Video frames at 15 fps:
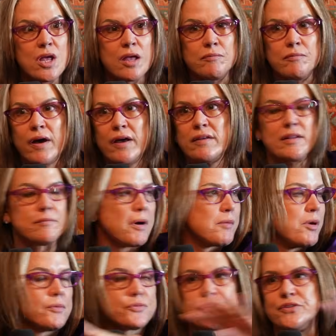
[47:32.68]
But my
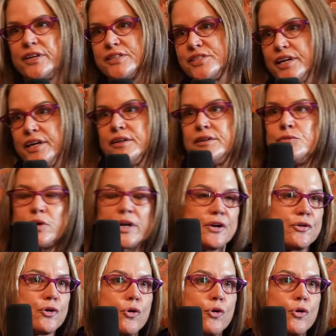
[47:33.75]
mom said, "That's it. We're getting